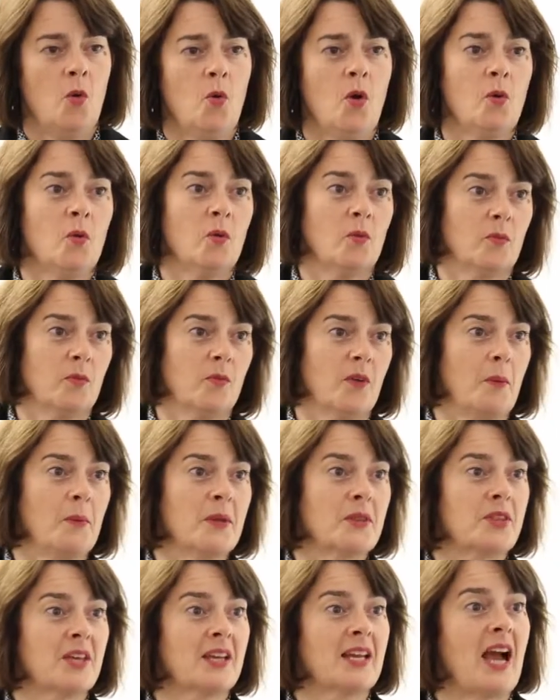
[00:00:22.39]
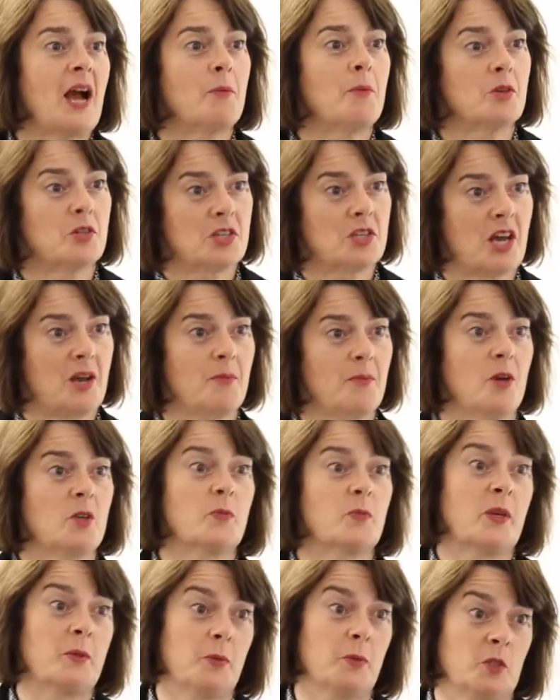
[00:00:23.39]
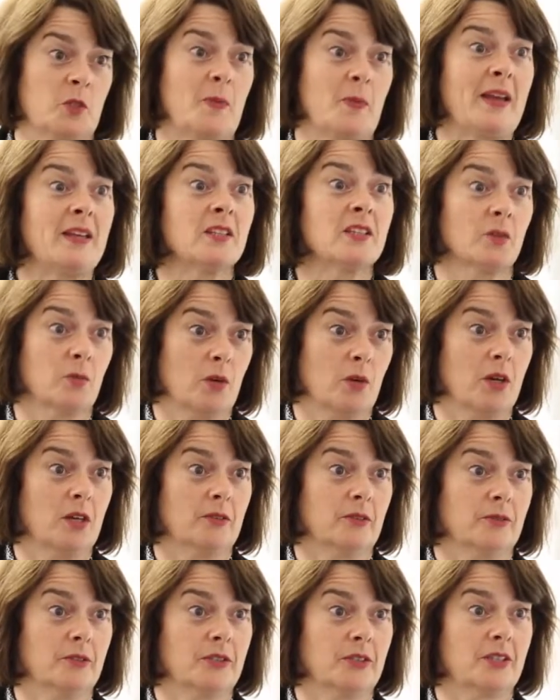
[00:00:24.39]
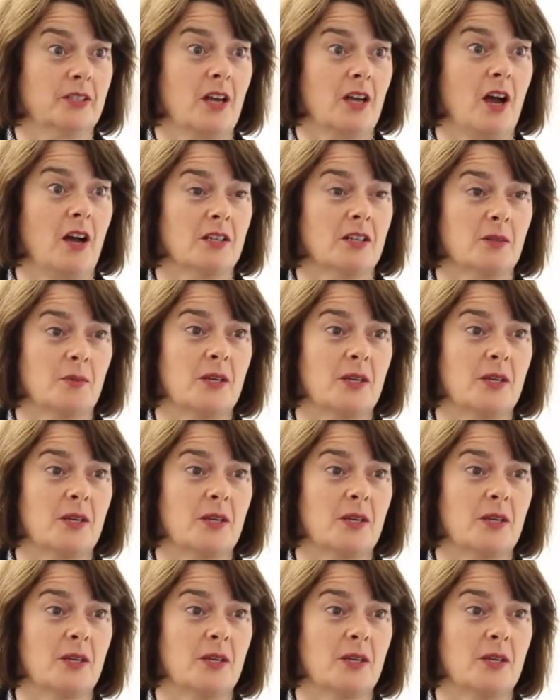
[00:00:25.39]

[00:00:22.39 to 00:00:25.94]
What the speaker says: Well, I mean, think how much time most people spend at work for a start.